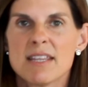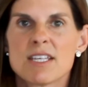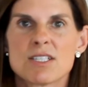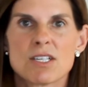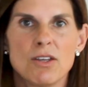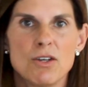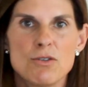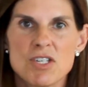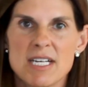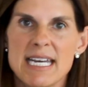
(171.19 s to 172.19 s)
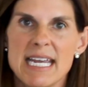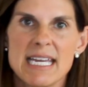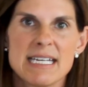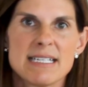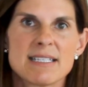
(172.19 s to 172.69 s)
The solution
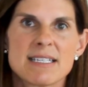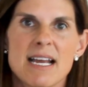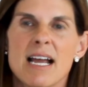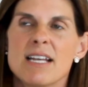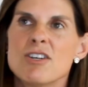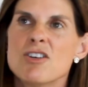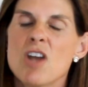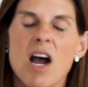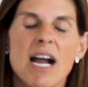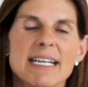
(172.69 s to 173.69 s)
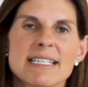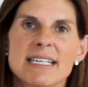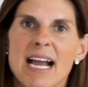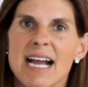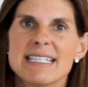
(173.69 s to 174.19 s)
is
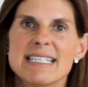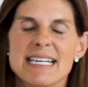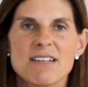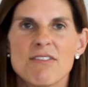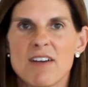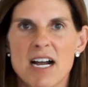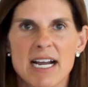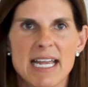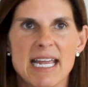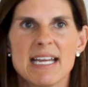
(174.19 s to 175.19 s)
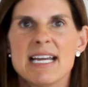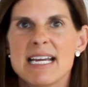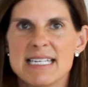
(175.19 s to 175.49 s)
not identifying